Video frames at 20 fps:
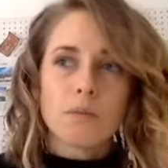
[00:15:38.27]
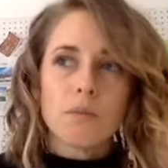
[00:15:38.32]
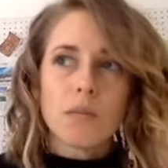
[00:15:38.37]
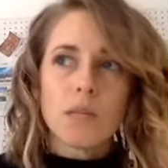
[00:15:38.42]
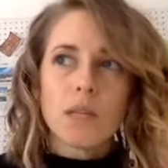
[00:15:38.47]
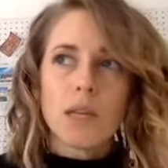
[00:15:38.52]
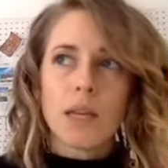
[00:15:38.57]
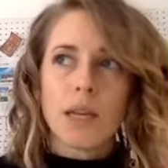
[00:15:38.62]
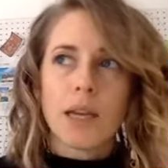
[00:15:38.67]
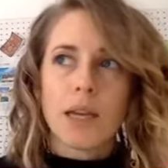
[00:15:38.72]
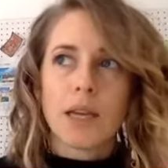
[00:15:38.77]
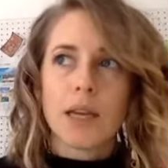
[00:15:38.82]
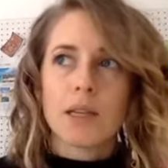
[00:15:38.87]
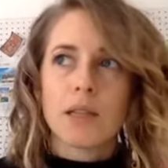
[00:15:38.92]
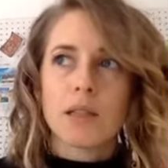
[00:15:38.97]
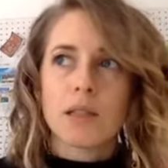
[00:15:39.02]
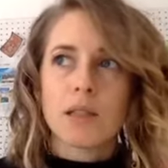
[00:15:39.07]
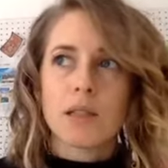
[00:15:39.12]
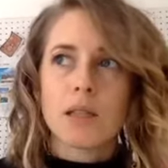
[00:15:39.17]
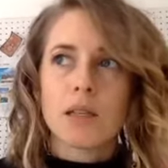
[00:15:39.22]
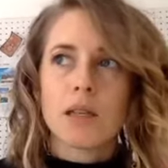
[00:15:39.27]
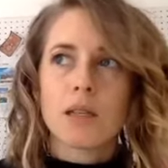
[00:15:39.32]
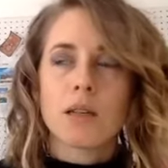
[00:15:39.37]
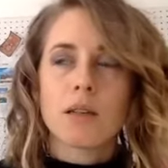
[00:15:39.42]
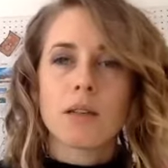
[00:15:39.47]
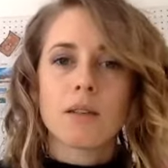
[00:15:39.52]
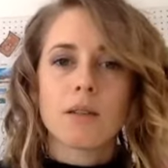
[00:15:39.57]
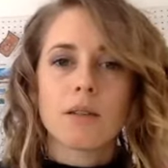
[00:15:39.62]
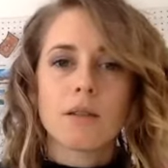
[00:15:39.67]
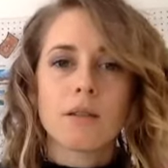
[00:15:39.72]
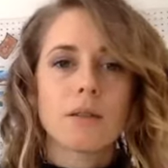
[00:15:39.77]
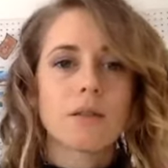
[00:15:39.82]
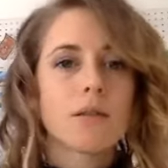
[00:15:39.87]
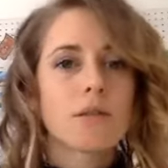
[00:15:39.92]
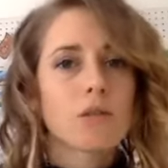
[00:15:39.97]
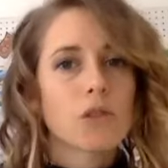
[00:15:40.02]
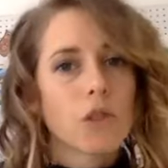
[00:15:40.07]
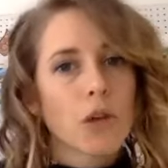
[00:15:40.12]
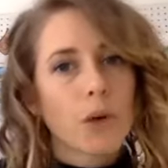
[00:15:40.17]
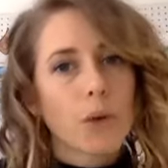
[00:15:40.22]
And
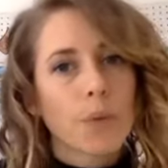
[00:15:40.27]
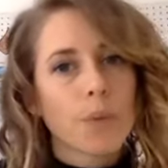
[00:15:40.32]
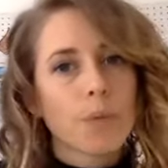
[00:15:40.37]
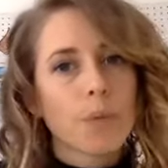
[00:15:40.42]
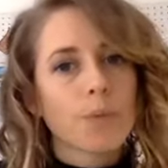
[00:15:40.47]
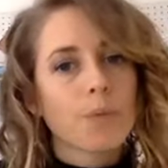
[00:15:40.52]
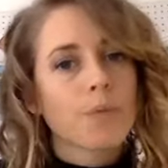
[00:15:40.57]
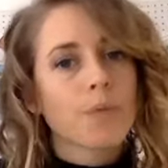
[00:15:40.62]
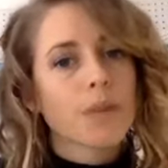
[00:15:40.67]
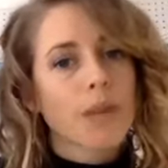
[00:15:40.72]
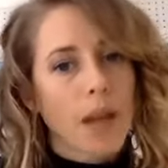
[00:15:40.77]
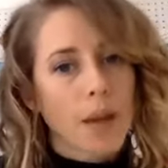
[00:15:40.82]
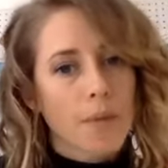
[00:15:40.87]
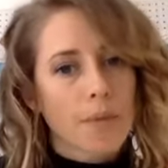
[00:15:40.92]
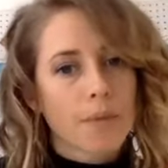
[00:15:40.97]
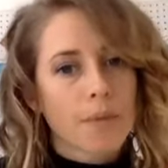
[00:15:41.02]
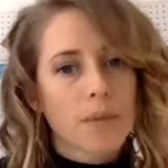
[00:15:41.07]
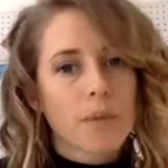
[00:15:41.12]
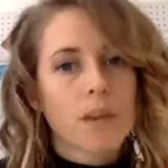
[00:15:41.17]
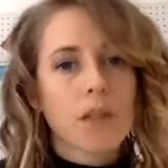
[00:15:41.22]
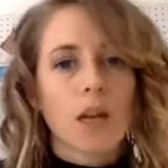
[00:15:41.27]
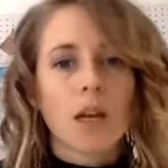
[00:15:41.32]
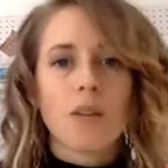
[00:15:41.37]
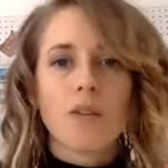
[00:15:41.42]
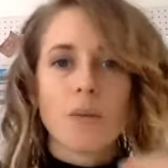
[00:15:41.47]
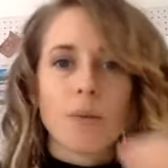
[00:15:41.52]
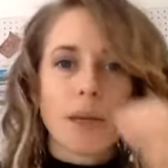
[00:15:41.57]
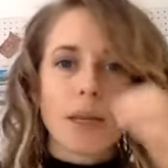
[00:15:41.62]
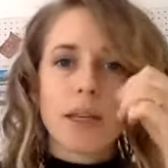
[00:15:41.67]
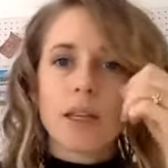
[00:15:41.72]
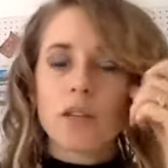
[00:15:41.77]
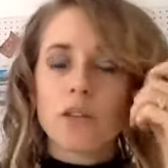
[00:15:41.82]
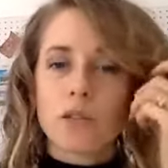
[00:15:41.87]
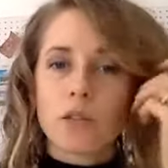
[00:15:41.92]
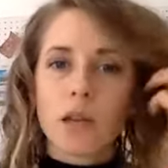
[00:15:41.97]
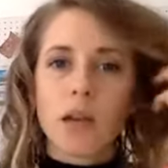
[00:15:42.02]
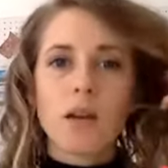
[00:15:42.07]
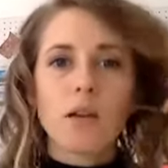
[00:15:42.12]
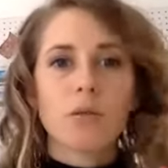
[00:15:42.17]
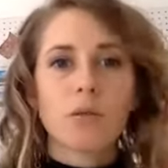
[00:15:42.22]
so, yeah, not everybody can do
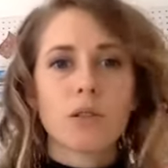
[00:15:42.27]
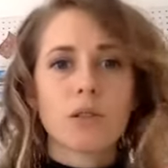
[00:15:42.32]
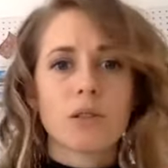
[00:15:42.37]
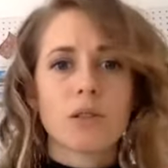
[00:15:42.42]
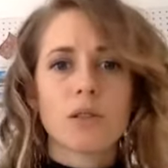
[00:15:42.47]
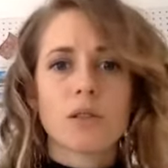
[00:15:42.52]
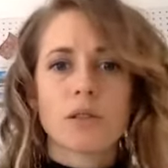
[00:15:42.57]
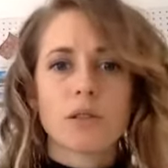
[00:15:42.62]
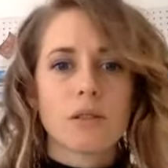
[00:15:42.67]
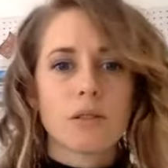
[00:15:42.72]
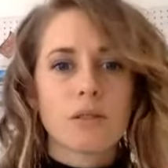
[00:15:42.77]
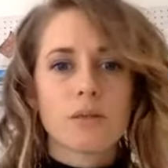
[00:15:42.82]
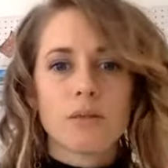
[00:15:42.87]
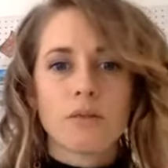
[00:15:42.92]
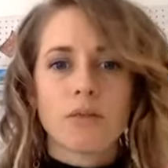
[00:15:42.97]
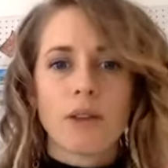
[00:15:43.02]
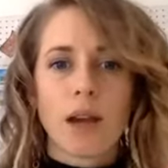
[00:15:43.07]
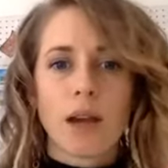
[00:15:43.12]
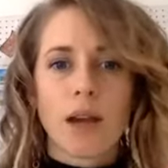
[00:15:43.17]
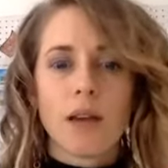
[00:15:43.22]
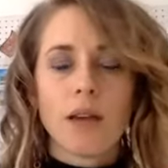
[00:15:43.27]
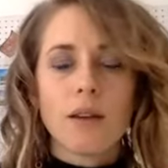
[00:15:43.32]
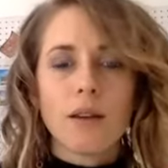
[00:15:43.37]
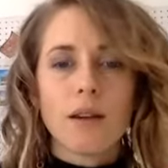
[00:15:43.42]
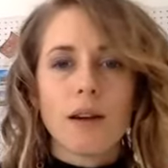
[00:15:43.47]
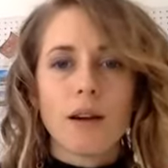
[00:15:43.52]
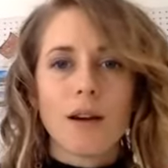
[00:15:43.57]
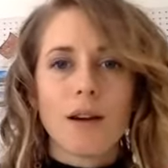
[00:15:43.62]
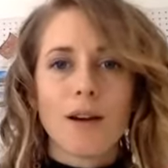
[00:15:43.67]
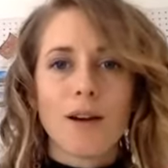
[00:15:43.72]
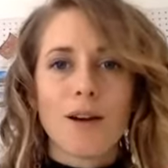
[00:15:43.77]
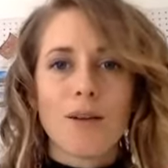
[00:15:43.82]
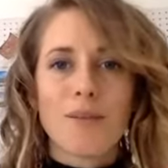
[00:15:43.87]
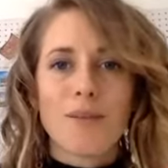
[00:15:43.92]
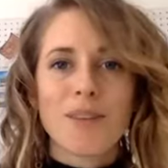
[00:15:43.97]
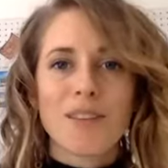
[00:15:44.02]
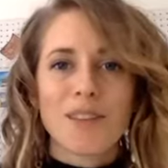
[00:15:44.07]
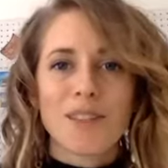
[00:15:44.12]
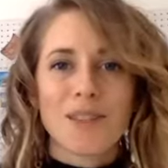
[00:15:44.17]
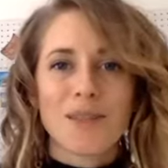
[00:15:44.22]
that, which is fine.
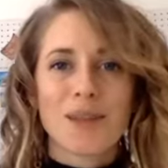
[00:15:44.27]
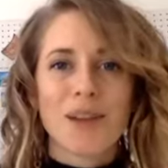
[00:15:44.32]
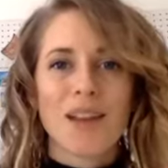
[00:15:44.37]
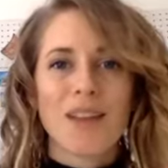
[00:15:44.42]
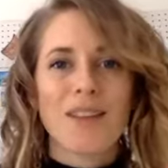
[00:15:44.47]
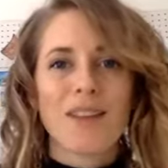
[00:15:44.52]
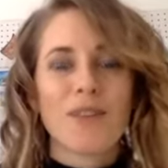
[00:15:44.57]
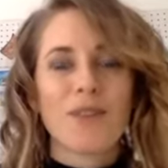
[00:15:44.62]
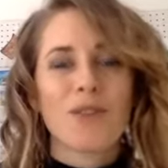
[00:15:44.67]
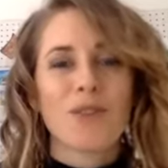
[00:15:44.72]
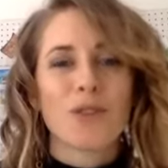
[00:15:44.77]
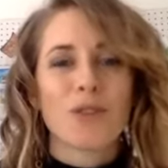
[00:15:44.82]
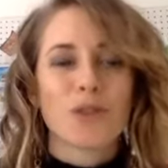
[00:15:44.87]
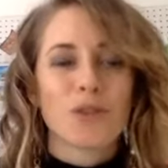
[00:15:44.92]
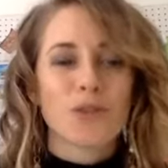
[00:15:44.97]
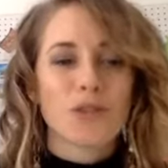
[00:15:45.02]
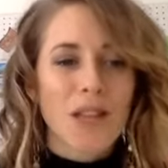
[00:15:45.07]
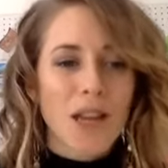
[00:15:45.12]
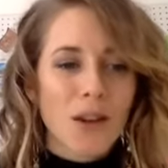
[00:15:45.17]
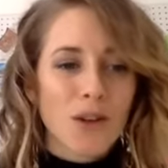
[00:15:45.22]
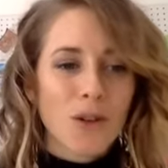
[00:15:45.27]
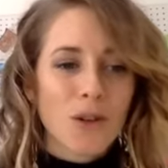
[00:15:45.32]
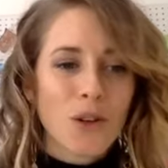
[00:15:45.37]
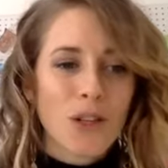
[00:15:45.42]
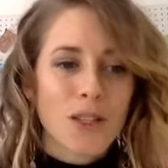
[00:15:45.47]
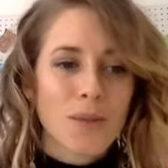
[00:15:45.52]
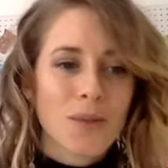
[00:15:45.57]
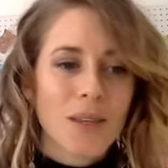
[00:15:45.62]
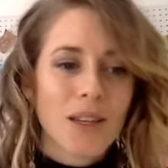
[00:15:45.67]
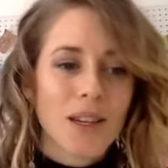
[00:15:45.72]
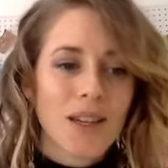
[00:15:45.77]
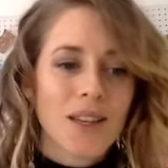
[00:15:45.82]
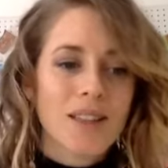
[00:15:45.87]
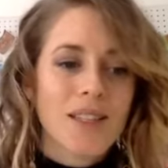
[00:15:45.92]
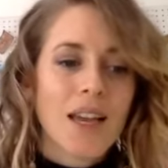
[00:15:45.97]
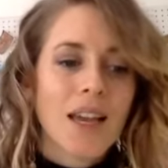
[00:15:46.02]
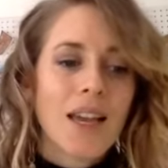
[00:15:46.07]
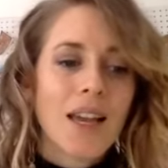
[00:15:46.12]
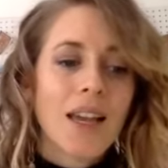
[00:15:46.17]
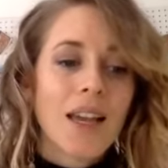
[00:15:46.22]
But this is why I love the virtual style course, because
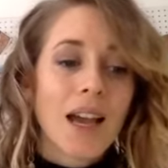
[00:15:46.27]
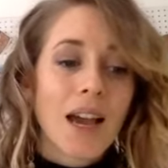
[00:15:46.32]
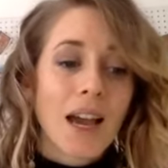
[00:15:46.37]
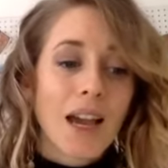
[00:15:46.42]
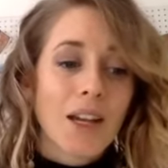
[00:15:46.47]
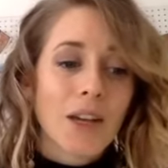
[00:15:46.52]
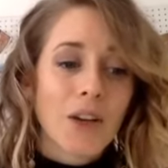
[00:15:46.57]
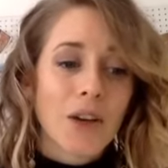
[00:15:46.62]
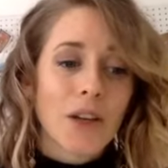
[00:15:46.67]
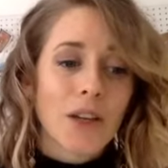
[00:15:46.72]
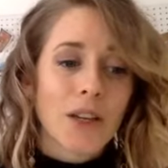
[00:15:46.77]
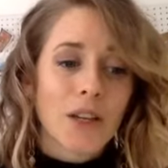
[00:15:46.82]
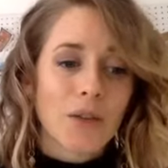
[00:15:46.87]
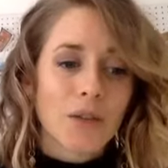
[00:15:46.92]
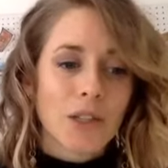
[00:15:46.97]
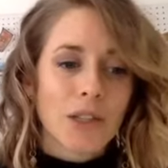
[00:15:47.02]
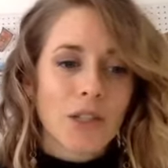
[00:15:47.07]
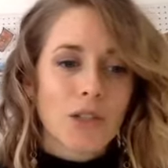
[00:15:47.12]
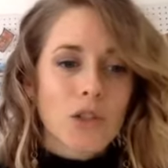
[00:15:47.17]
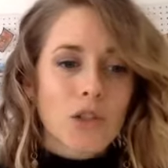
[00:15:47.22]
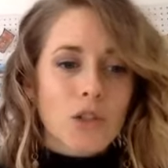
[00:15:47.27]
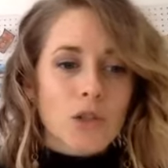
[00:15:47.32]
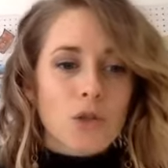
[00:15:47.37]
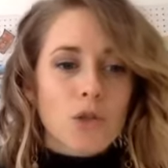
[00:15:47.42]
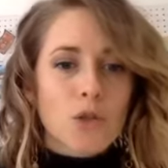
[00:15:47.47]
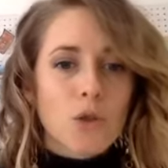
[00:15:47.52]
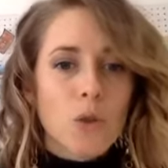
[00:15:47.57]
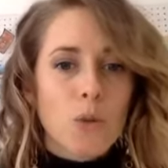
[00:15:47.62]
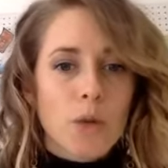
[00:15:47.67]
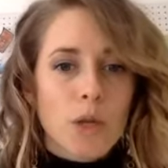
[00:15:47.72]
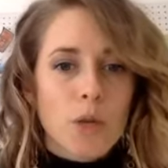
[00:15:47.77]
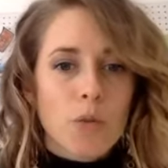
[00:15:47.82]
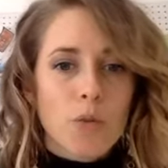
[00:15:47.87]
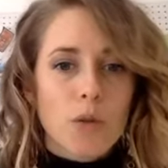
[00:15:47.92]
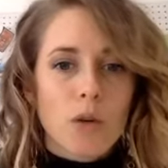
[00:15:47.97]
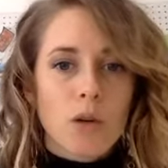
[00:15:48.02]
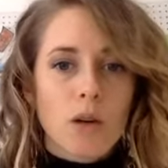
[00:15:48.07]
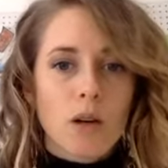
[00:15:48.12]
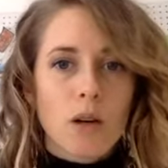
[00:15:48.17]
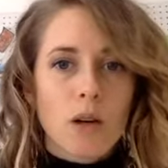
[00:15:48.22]
I know I can reach so many
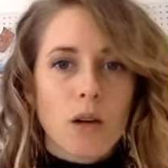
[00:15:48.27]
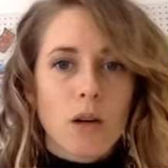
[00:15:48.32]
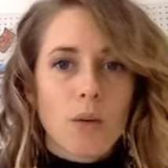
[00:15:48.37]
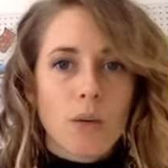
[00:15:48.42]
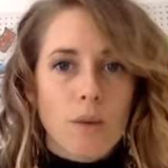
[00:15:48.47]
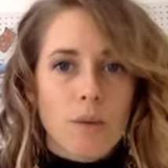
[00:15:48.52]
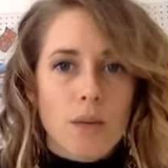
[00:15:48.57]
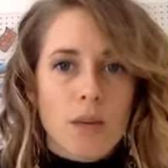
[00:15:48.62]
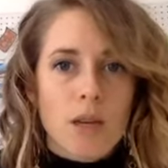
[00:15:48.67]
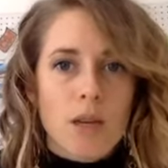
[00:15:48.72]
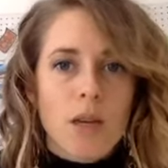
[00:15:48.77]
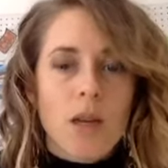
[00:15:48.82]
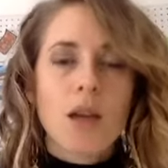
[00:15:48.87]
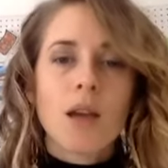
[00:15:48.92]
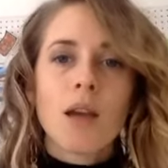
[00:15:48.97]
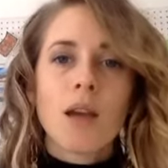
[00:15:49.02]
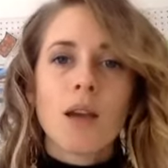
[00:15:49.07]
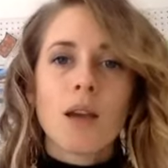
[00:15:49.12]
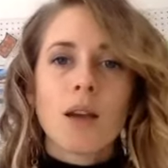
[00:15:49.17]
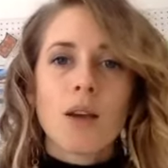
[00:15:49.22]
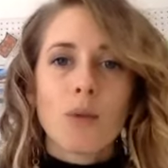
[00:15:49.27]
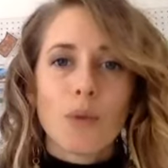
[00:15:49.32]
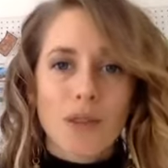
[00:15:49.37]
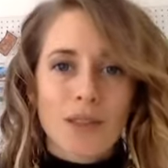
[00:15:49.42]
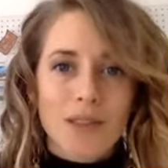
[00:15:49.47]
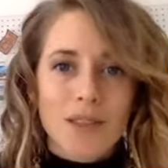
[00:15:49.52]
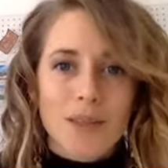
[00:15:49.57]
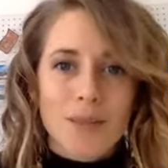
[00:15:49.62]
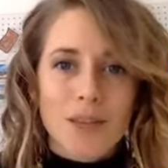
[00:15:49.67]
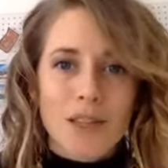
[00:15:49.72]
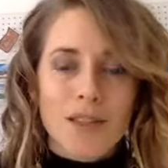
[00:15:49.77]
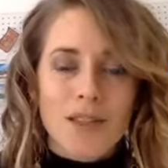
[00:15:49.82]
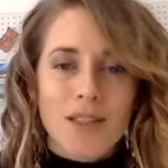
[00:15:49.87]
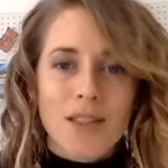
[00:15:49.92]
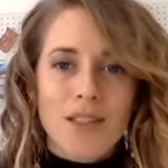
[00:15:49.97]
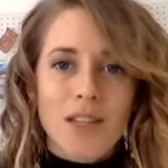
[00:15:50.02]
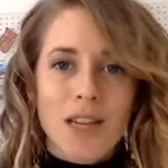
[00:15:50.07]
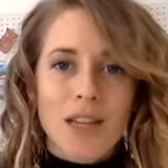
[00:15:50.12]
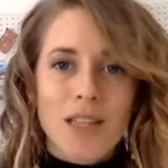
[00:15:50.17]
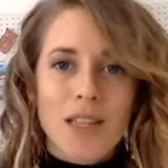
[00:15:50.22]
more women with this
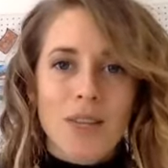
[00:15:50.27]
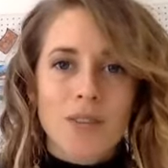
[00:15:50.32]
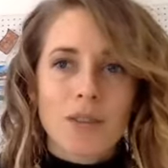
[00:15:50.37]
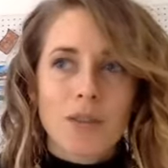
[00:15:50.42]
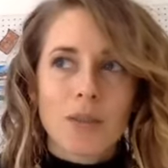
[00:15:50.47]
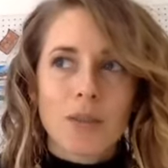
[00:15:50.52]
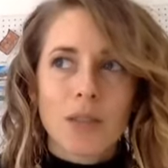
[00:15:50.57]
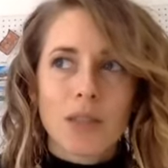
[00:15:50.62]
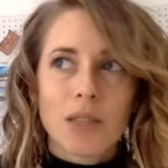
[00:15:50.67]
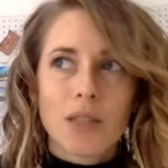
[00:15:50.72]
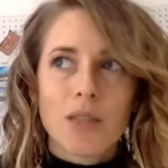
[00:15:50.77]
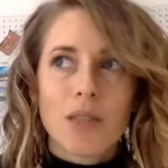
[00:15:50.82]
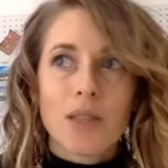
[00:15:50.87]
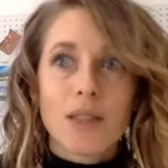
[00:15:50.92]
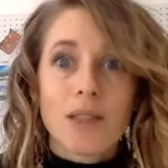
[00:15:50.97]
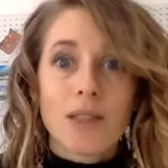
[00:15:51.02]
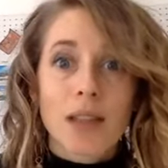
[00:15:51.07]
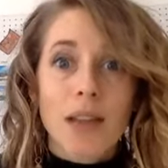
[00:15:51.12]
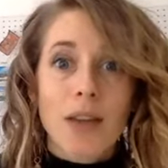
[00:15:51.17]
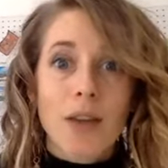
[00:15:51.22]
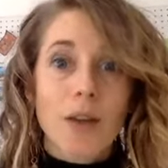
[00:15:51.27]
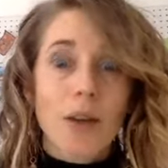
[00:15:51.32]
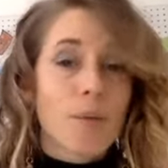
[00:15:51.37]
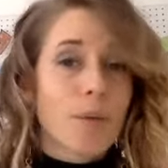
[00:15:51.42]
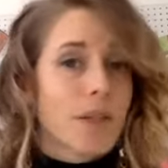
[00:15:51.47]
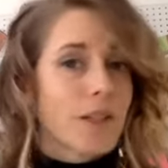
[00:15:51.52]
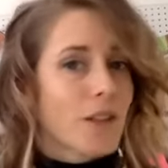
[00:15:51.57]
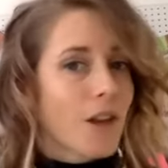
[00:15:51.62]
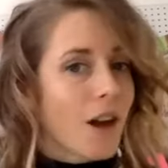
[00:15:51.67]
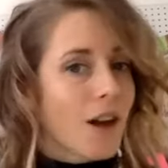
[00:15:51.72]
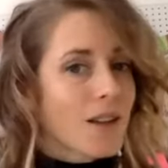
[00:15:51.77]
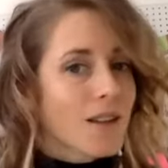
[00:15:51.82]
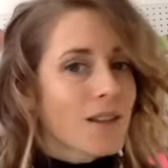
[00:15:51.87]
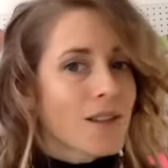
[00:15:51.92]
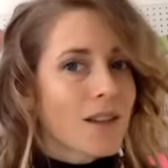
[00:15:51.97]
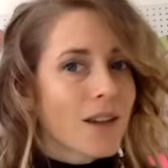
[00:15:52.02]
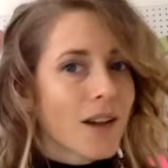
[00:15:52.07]
message. I definitely believe that style can be taught.